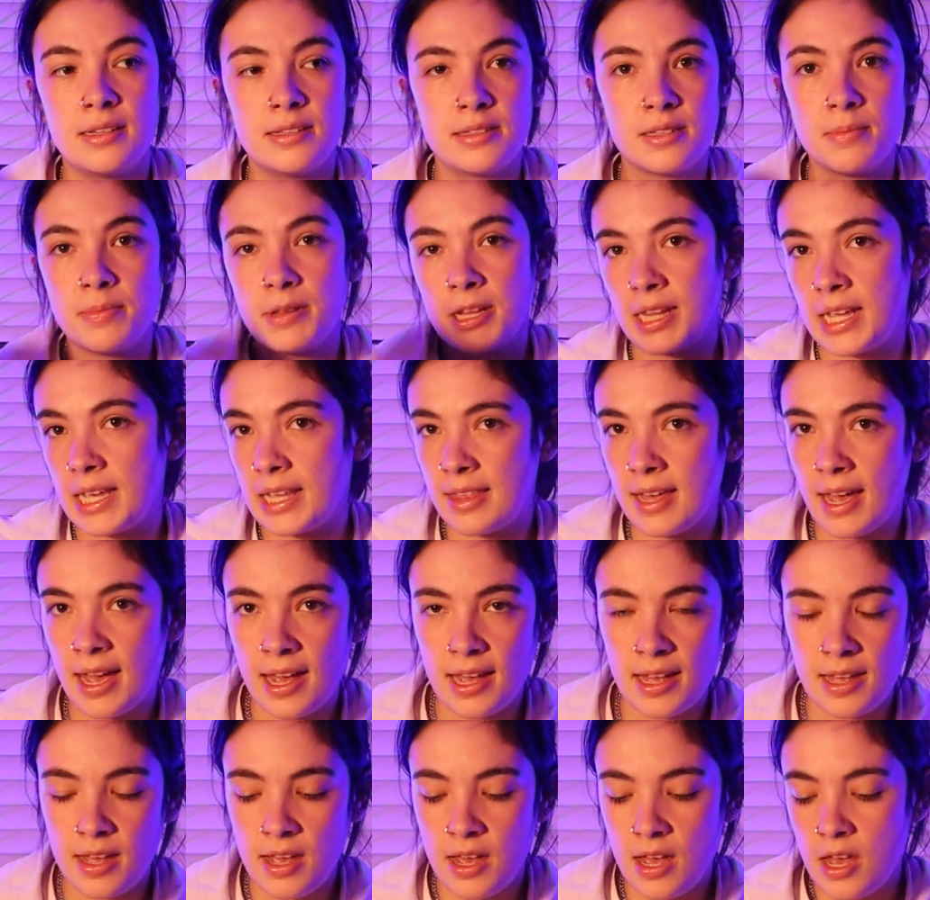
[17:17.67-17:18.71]
something like
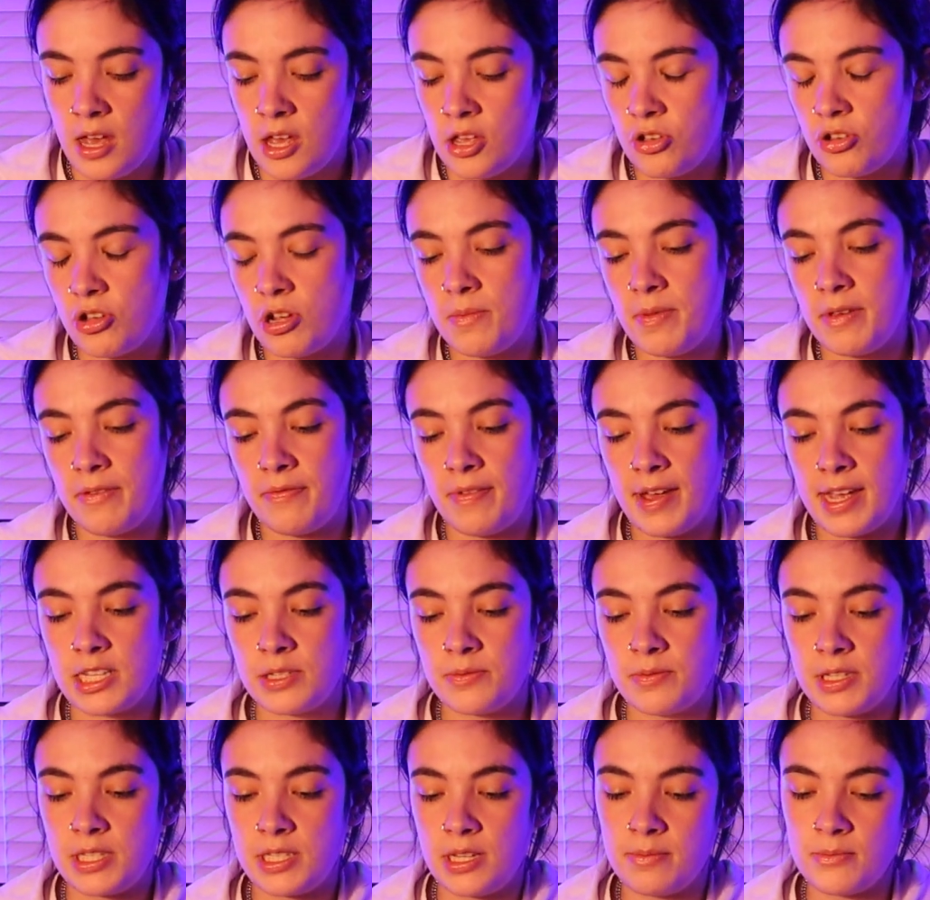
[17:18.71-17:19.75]
that. You could be
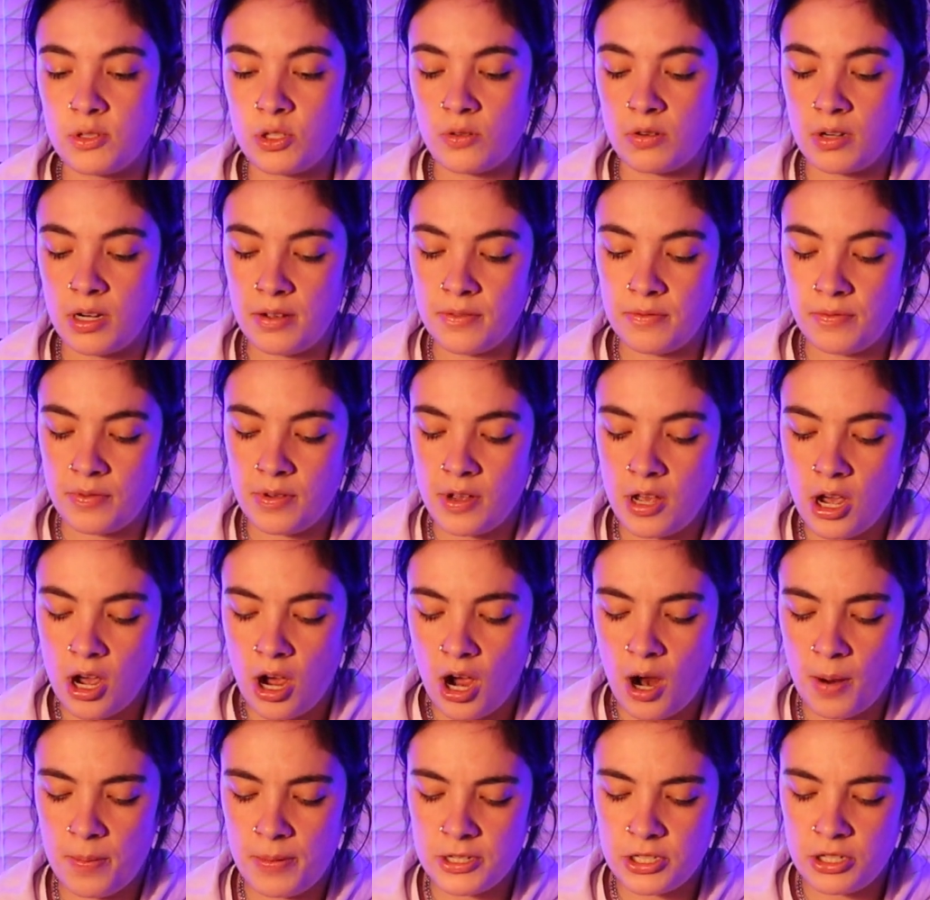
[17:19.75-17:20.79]
faced with some sort of
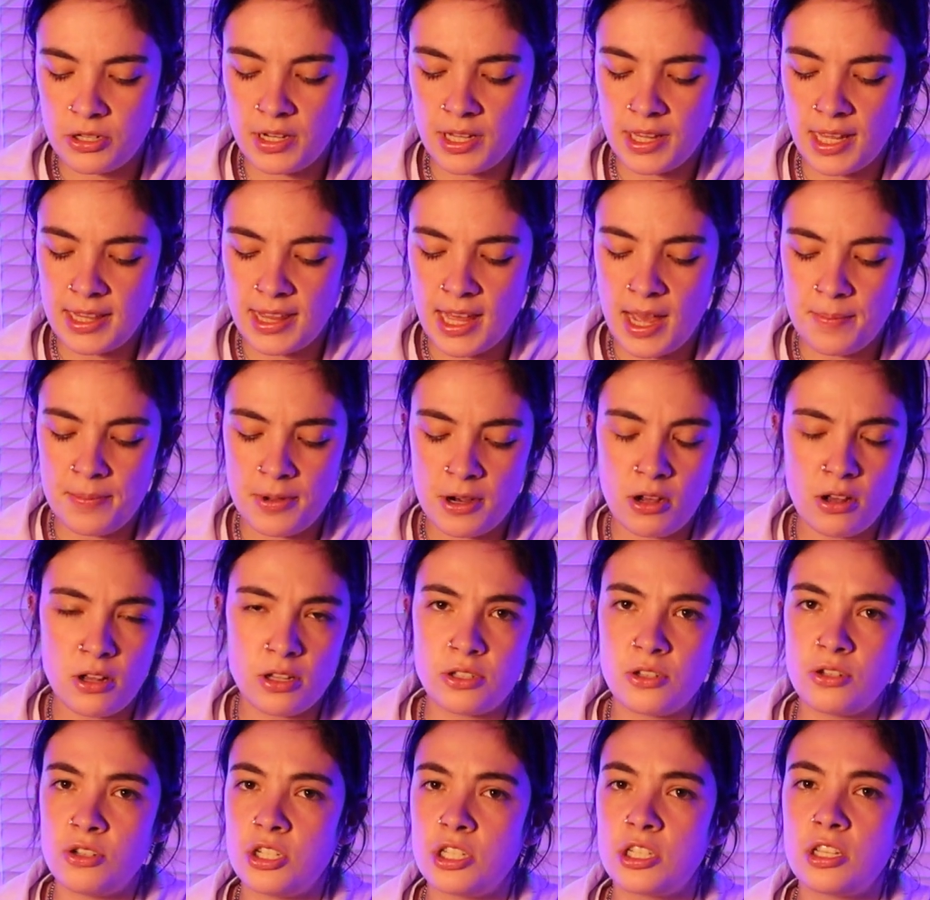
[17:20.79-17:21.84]
opportunity like that, but it
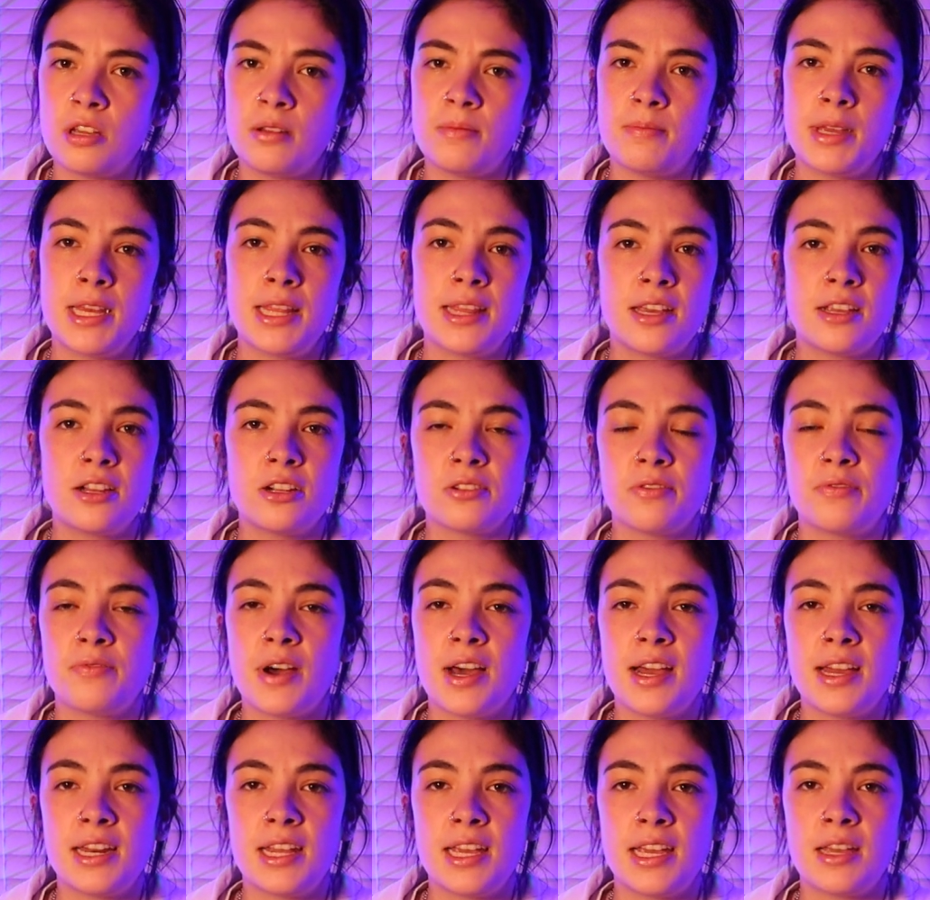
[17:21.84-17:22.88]
also just could mean that you're
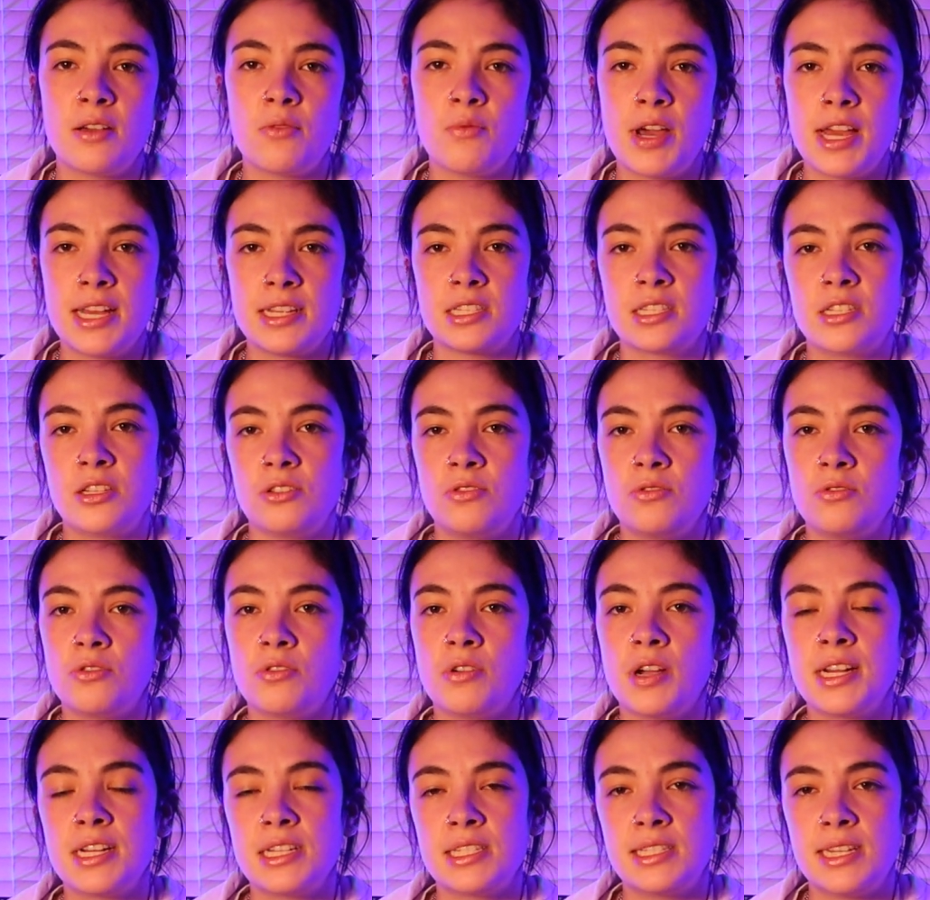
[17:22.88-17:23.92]
finding ways to
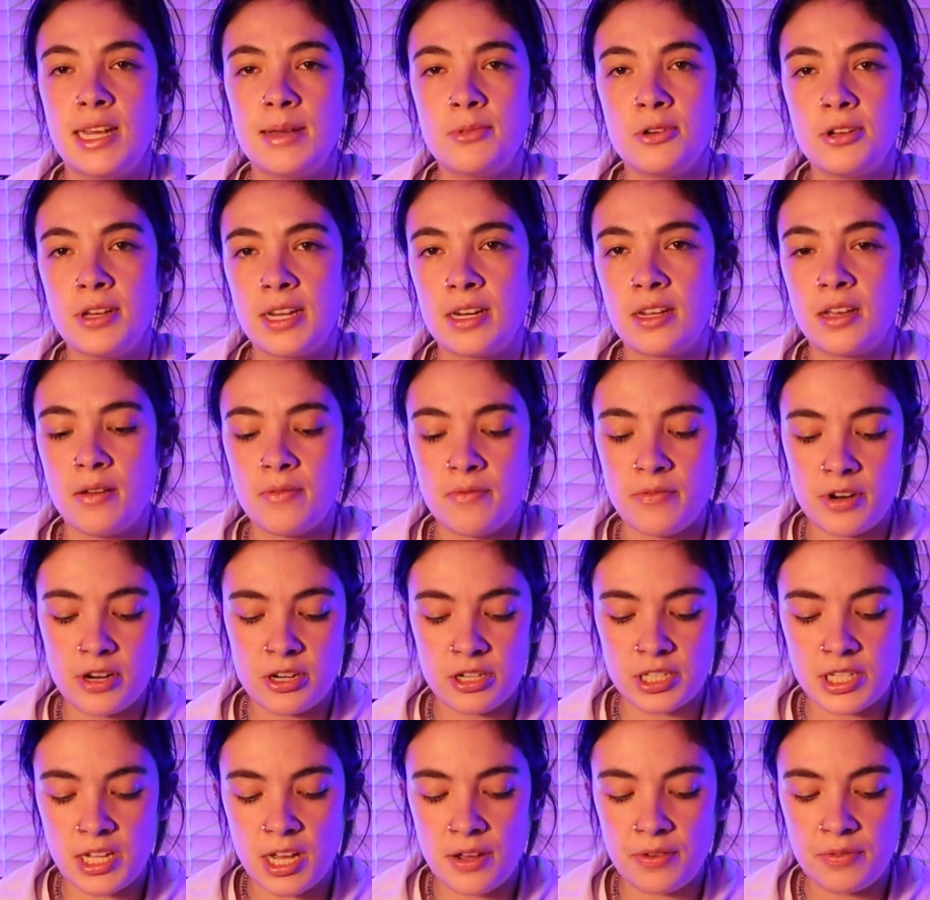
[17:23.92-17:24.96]
create a stable income for
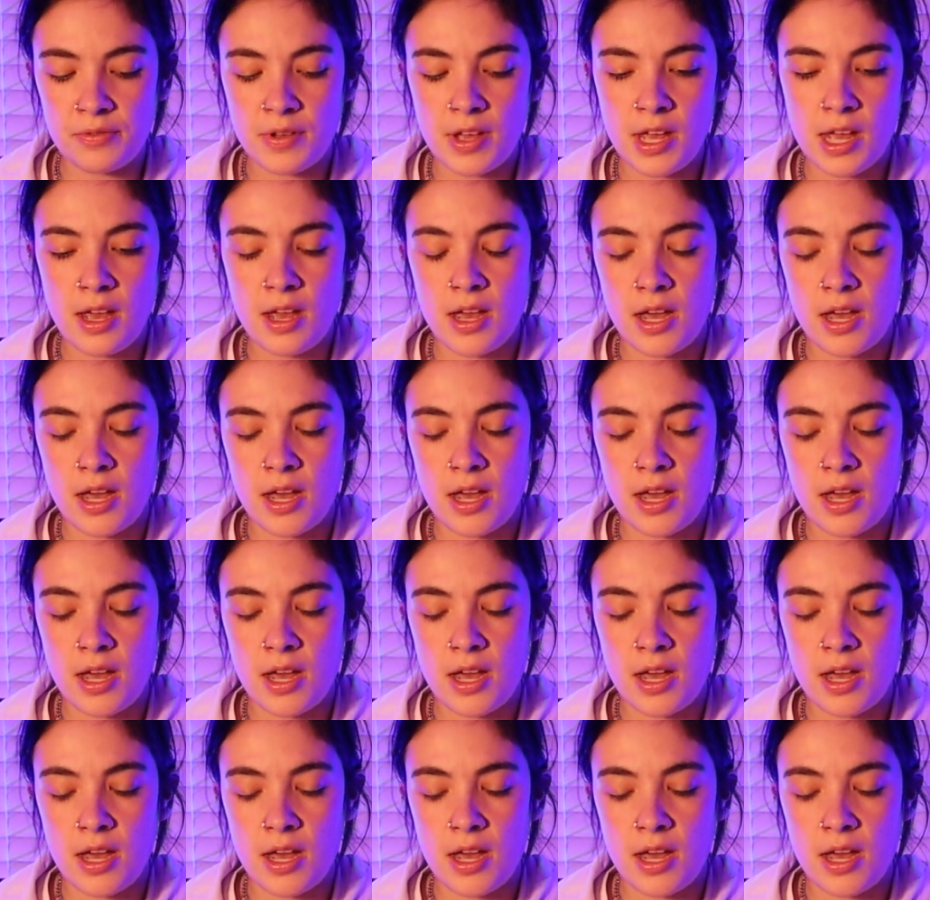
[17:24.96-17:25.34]
yourself.